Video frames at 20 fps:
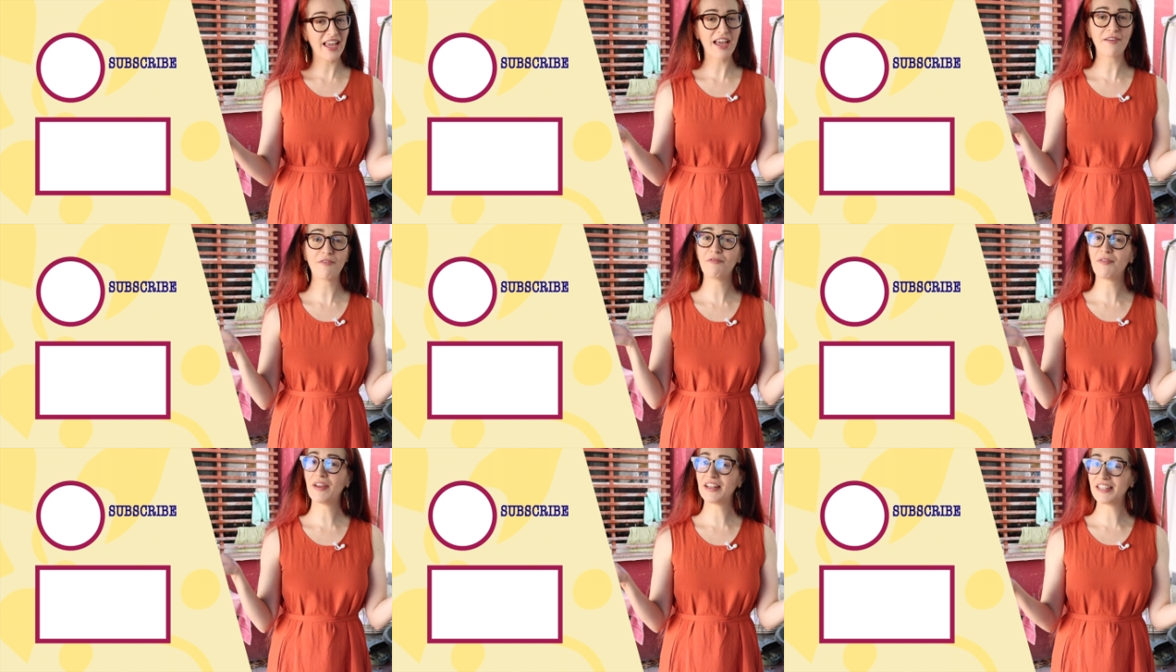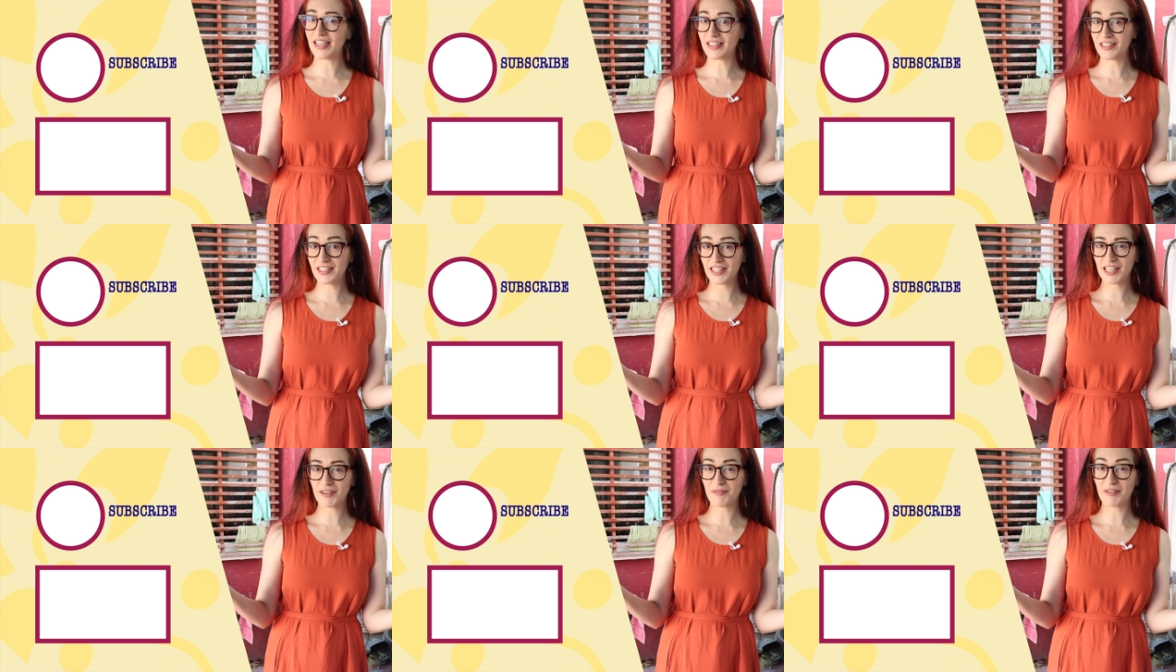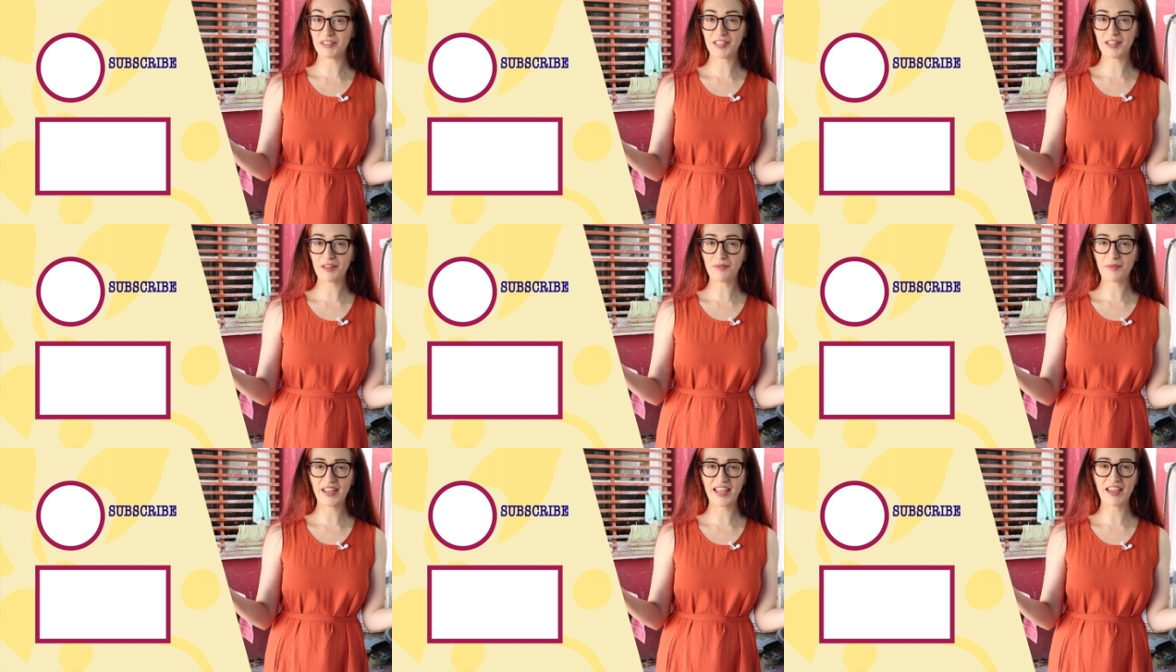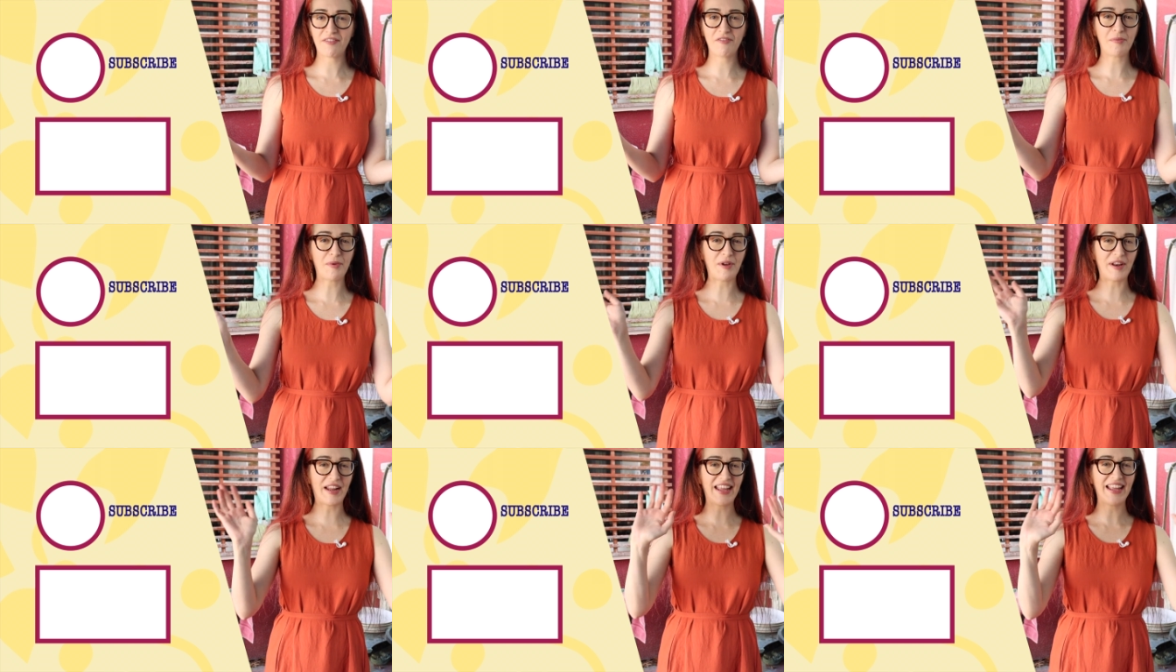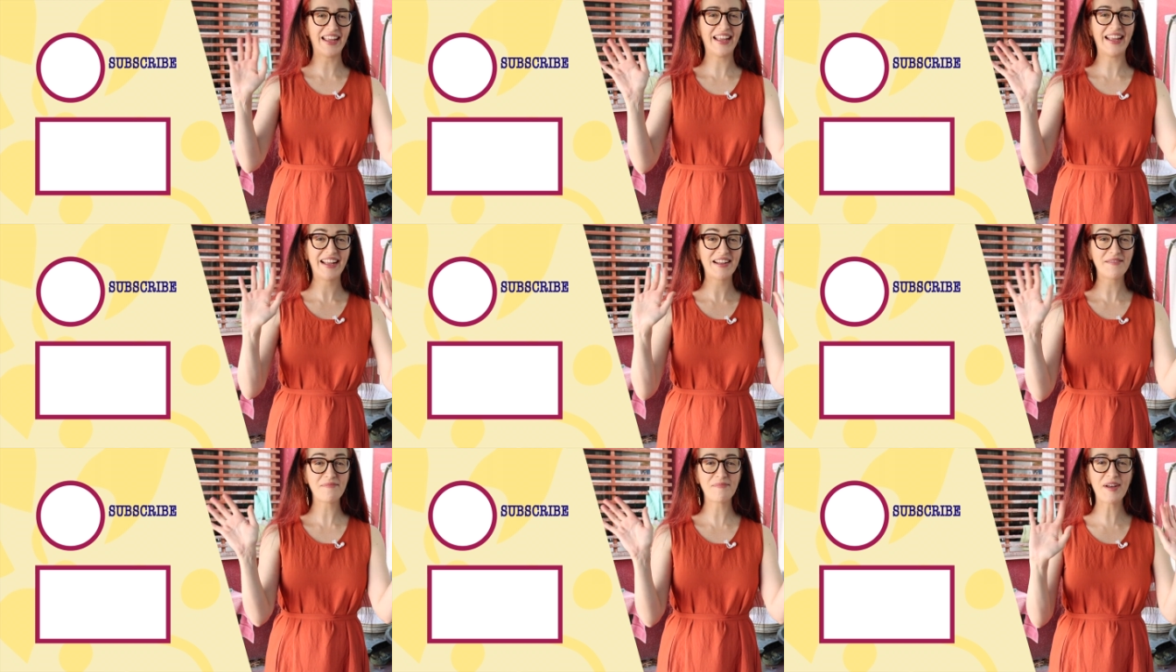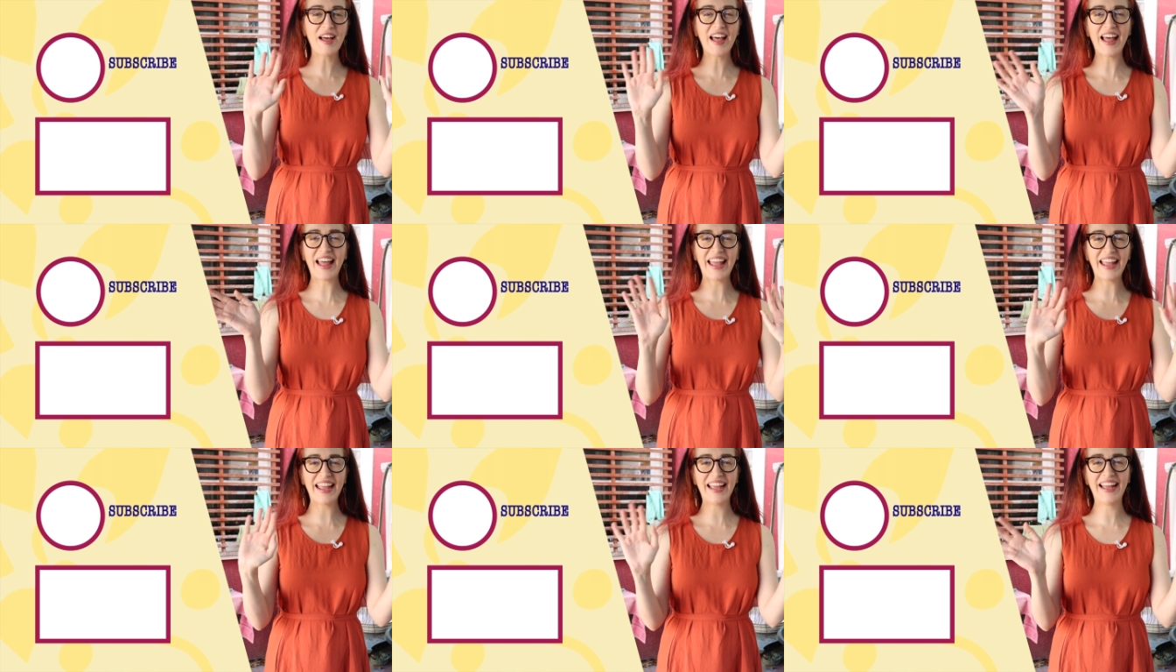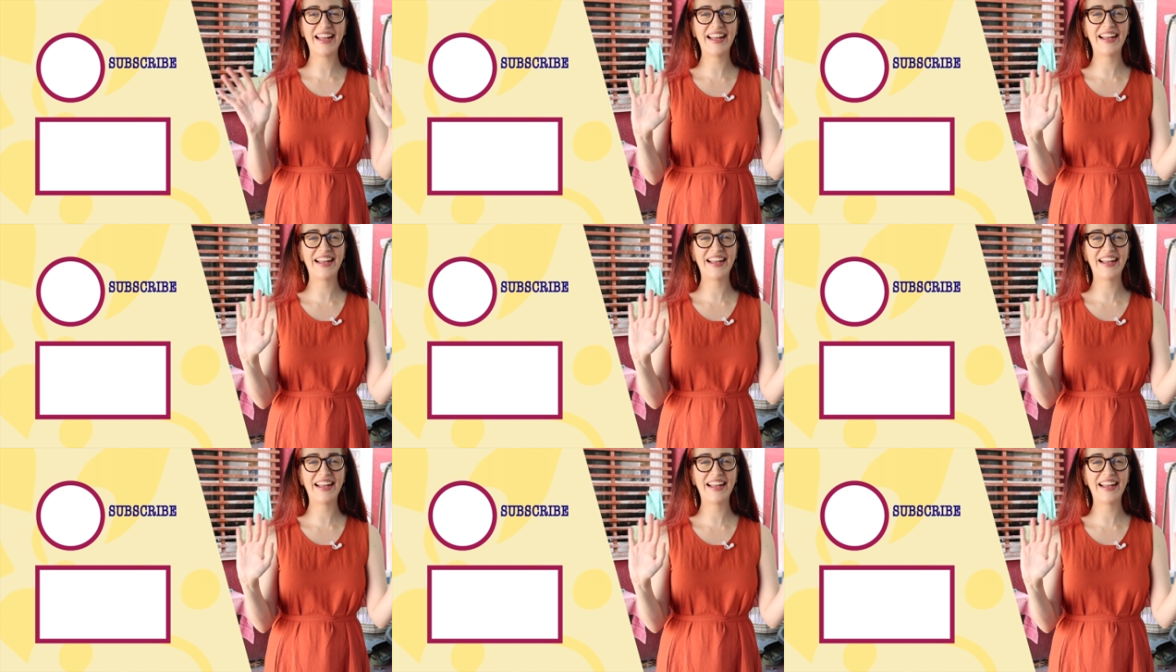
Have a fantastic rest of the week, everybody. Bye.